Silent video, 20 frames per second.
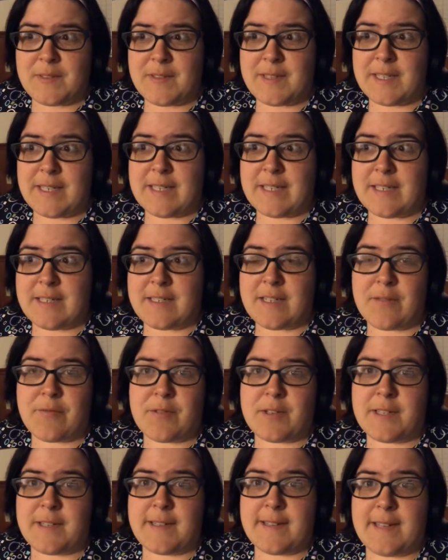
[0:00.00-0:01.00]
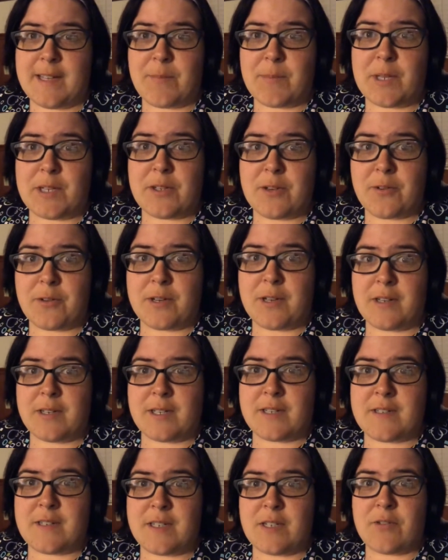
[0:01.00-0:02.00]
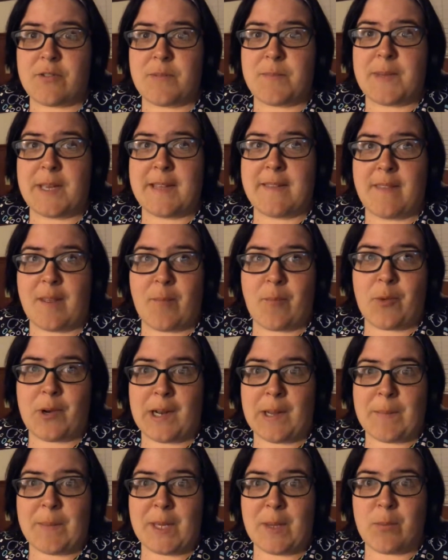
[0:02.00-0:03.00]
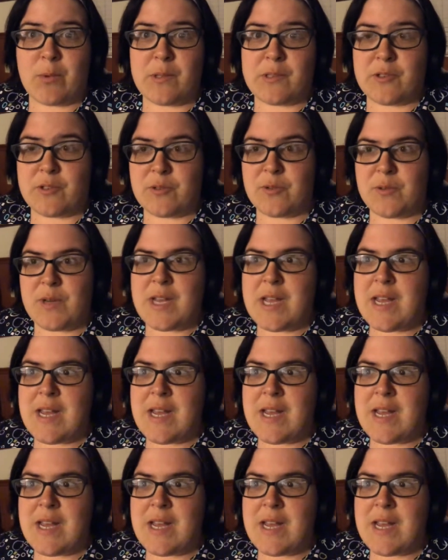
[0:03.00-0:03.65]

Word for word: then definitely let me know and I'll continue to make them when I'm able to.